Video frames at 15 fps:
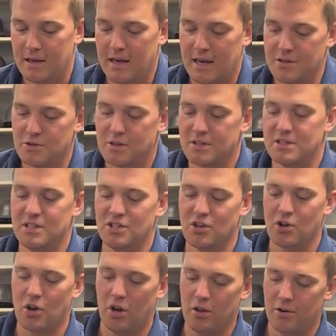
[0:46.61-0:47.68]
As you can see, the
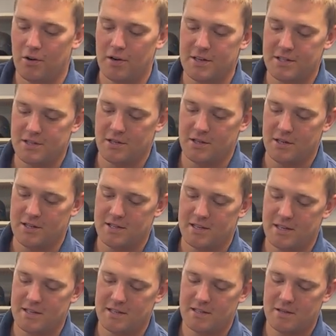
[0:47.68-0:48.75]
color
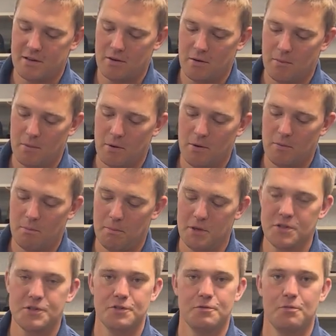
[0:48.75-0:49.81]
is
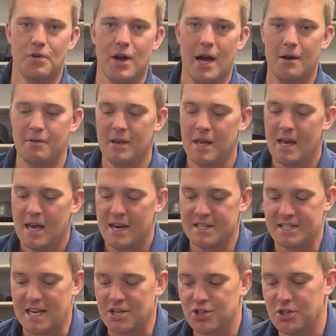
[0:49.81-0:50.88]
mustard brown.
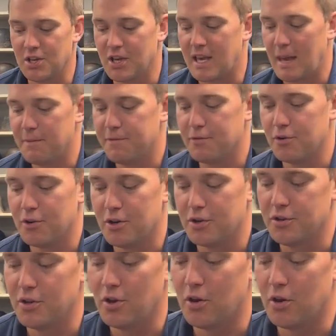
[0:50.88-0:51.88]
It's actually a cap for the